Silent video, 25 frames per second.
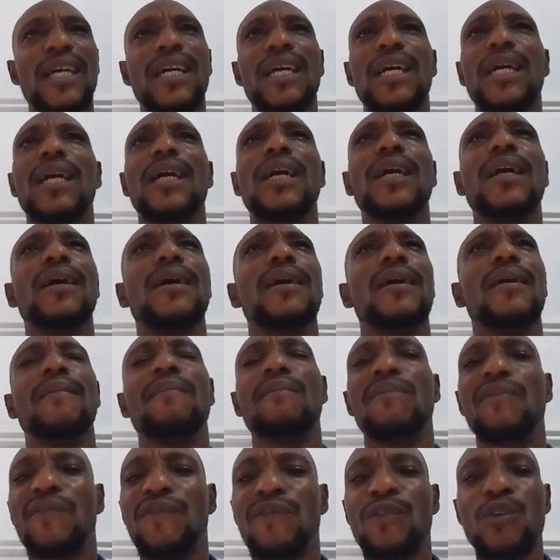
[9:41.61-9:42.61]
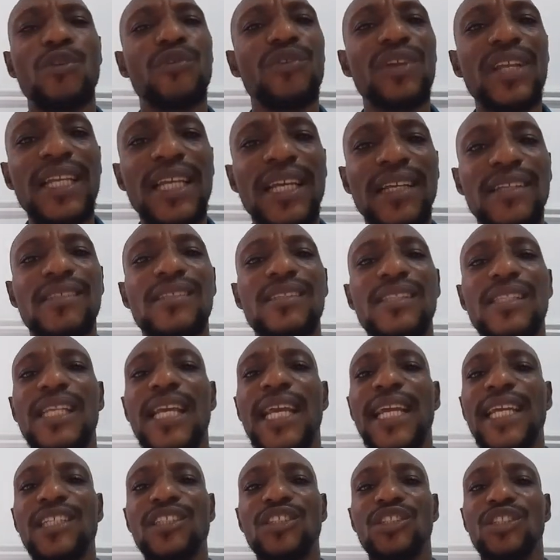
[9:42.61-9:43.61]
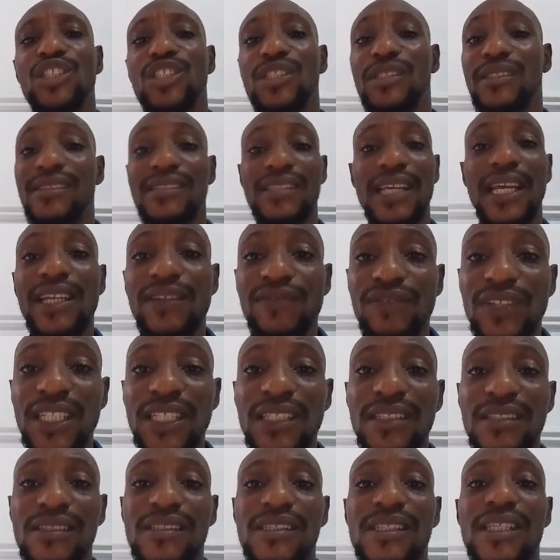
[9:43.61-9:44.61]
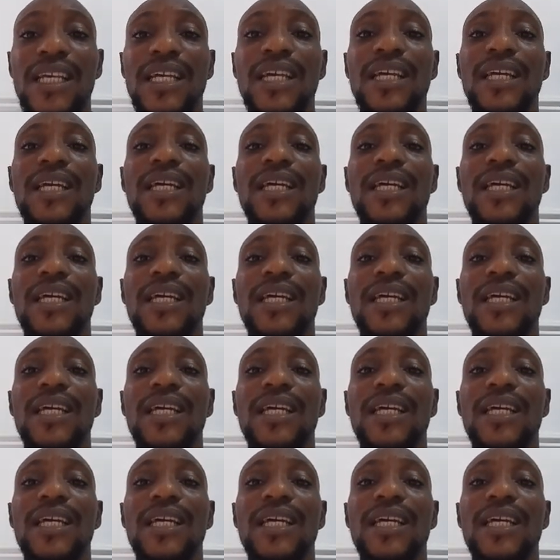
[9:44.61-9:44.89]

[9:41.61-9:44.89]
um, foreign exchange savings,